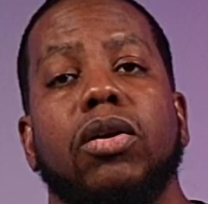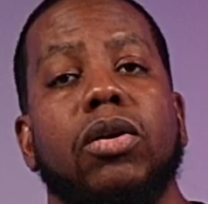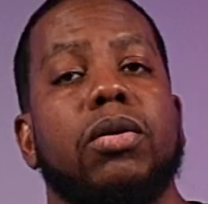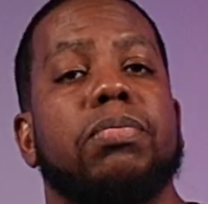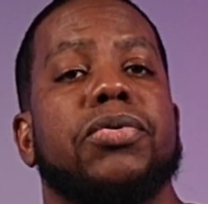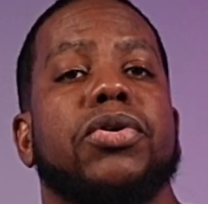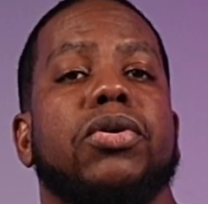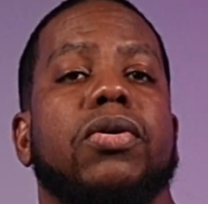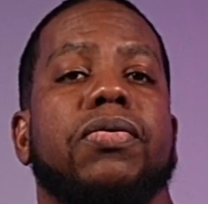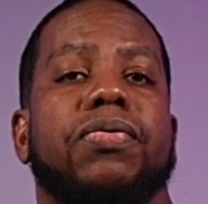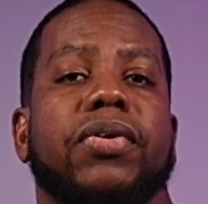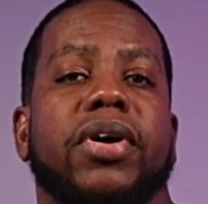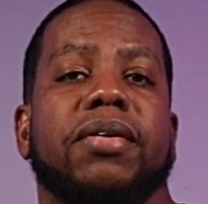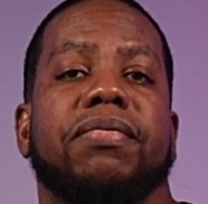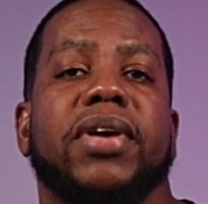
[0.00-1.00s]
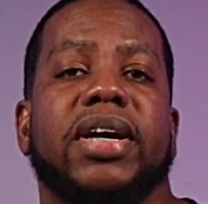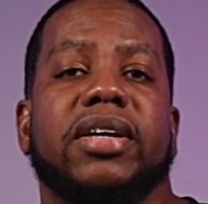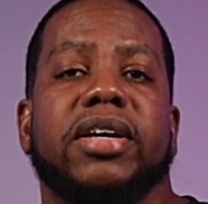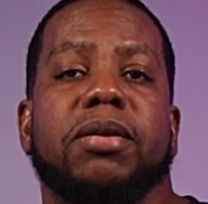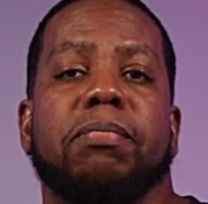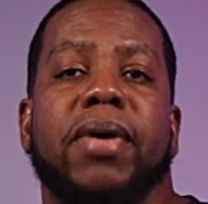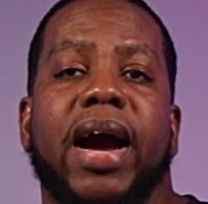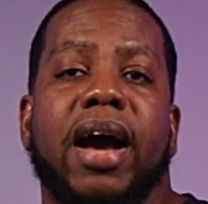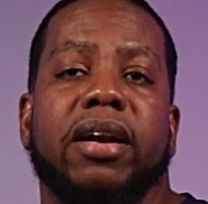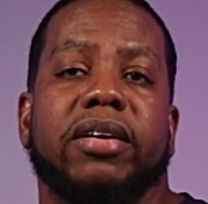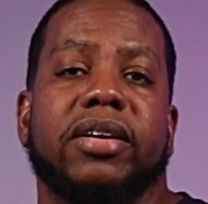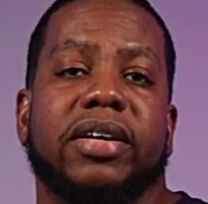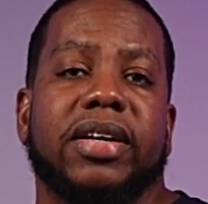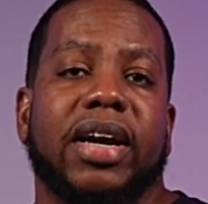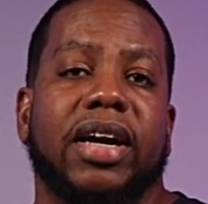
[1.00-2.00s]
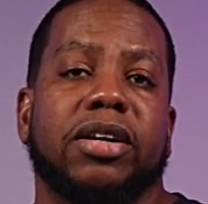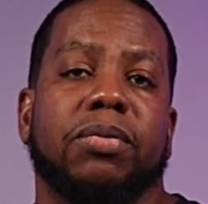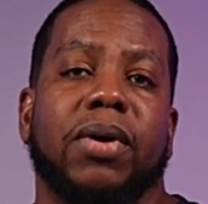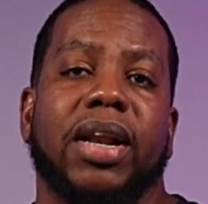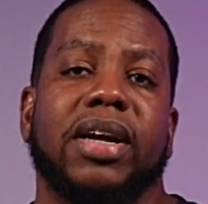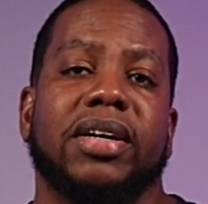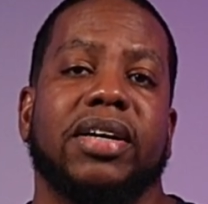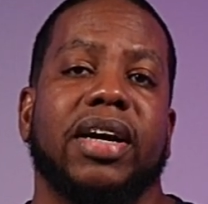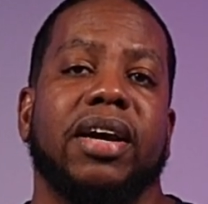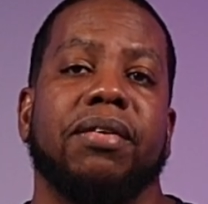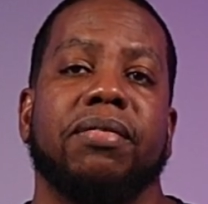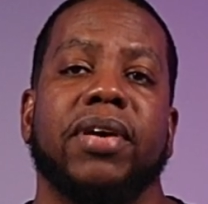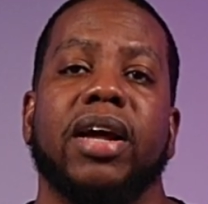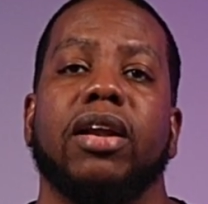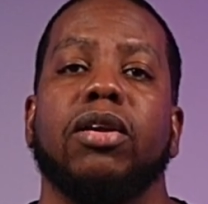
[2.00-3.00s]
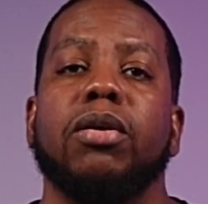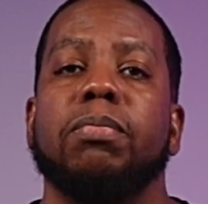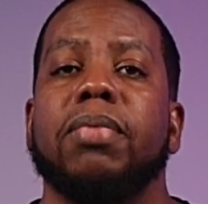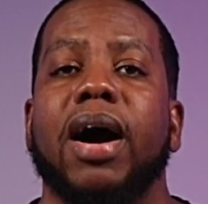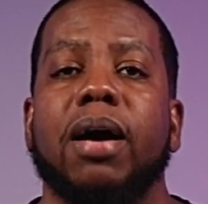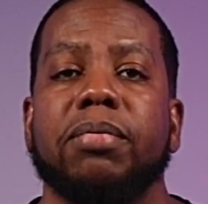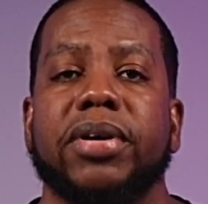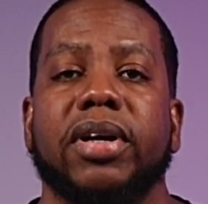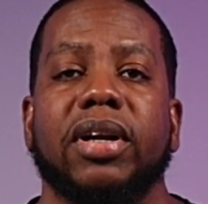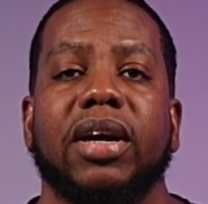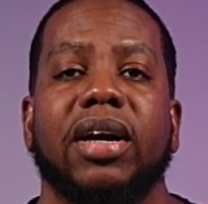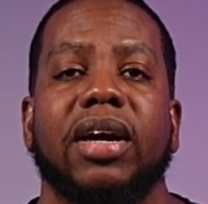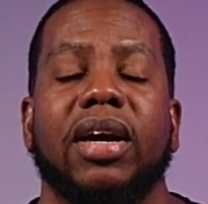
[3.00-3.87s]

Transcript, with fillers: Loop tool for events and patterns, as well as event loop option.